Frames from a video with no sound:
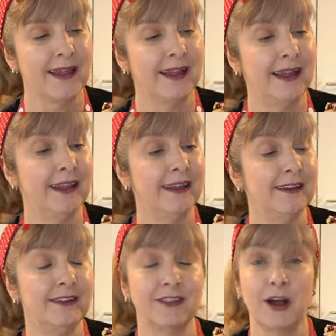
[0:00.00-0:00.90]

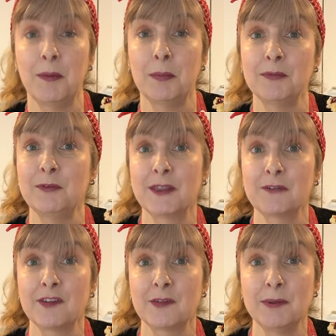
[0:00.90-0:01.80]
And I'll pop a few other
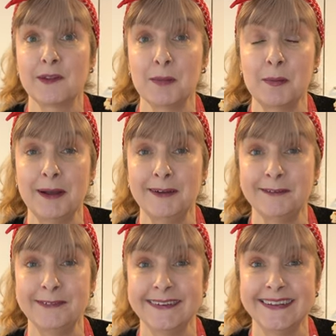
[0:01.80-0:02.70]
recipes up above.
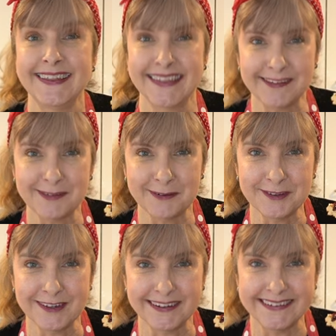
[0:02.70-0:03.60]
Thanks for
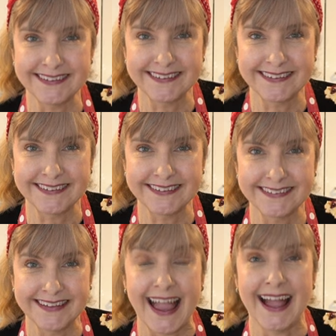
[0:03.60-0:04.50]
watching,
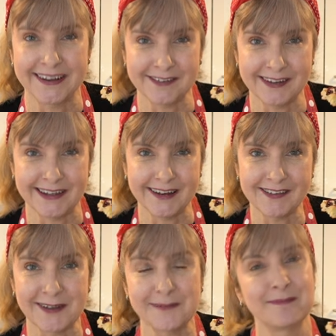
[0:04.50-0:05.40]
and I'll see you next
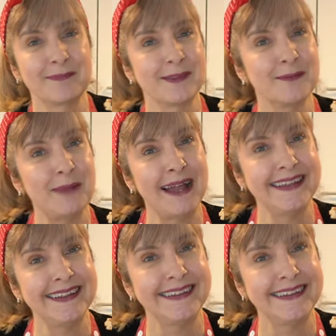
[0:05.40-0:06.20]
time. Bye.